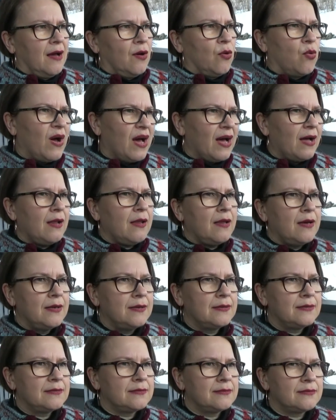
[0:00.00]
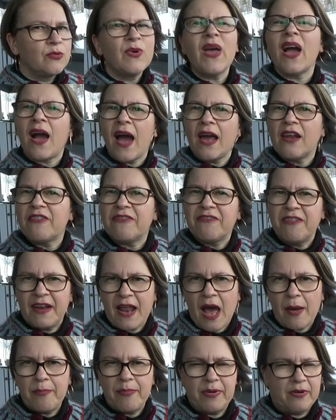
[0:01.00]
well, we are kind of fed
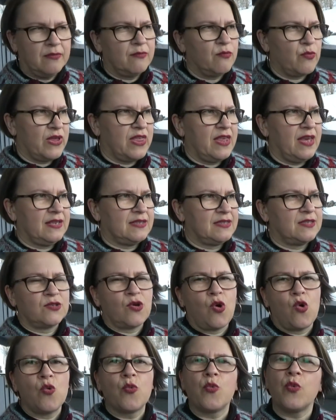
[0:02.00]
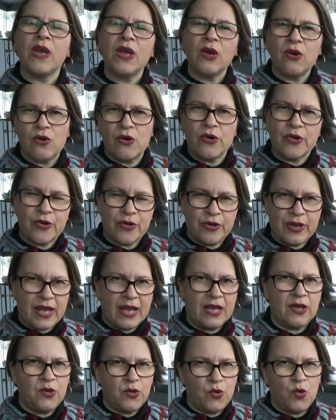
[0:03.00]
up with it, so we ordered
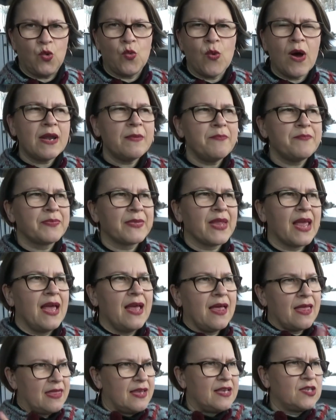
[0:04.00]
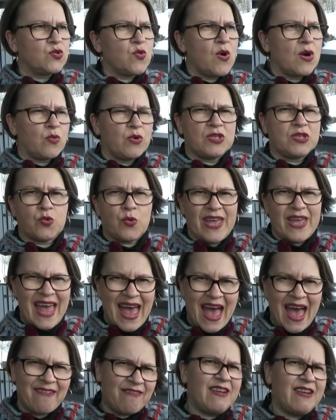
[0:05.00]
a new one. This one, which we
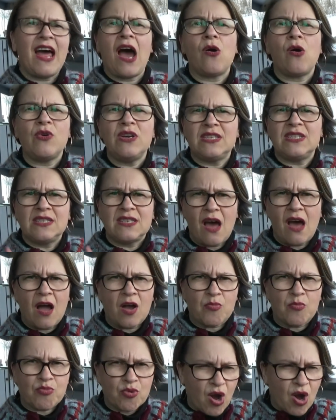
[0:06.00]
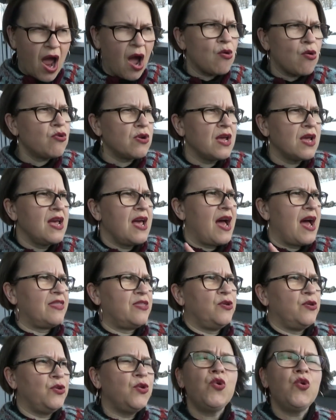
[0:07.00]
have now, is dark brown, and
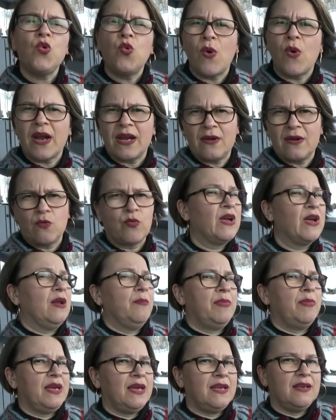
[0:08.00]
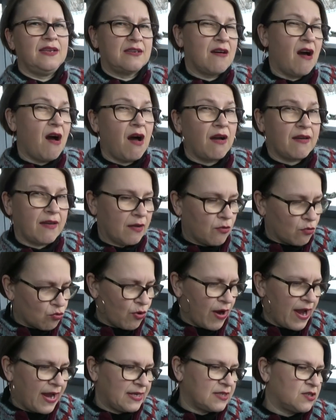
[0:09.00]
the new one will be dark
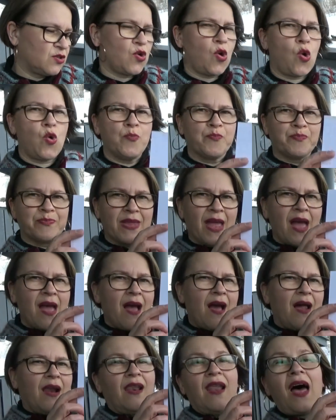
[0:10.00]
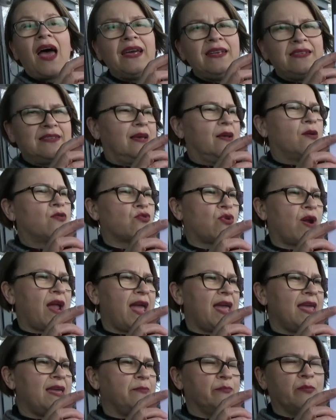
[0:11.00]
gray. So light
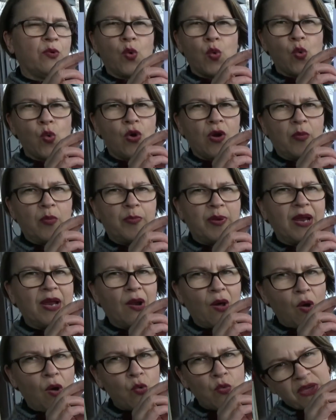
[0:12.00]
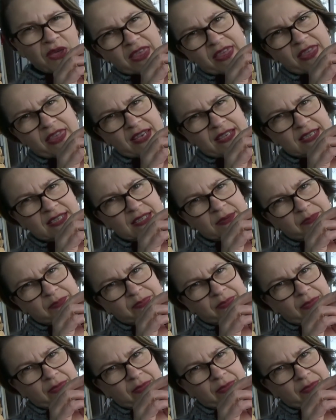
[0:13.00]
gray wool pillow with this